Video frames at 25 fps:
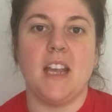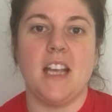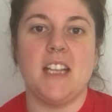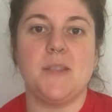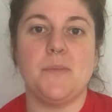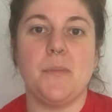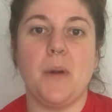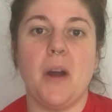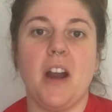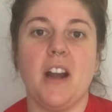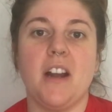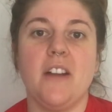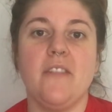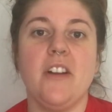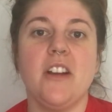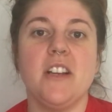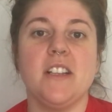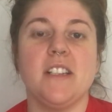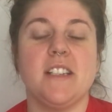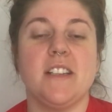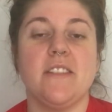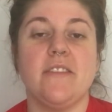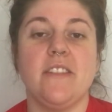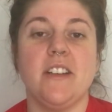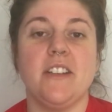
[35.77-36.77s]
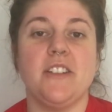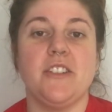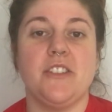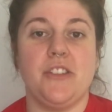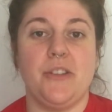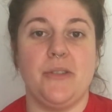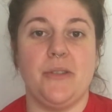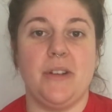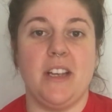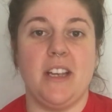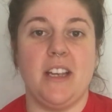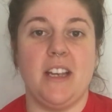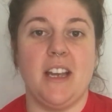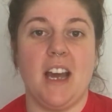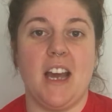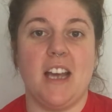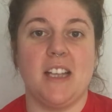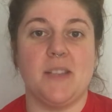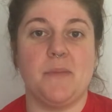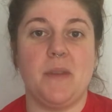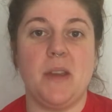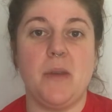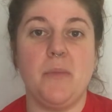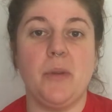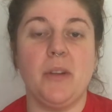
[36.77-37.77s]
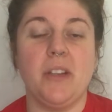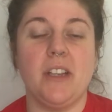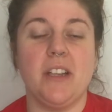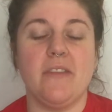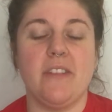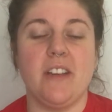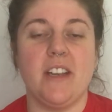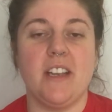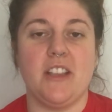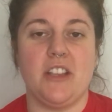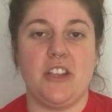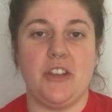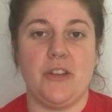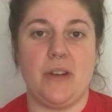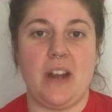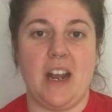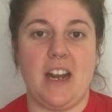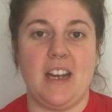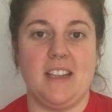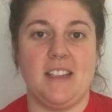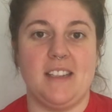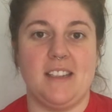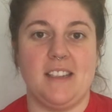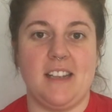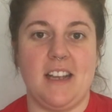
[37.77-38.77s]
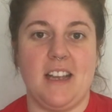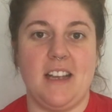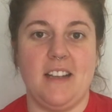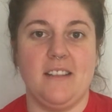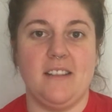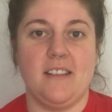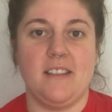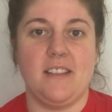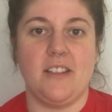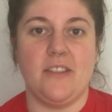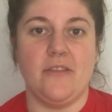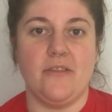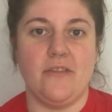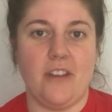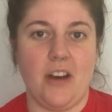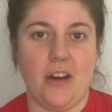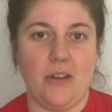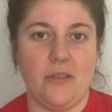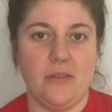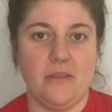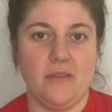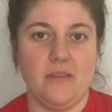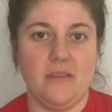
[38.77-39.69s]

It's part of our civic duty as people living in the United States to vote.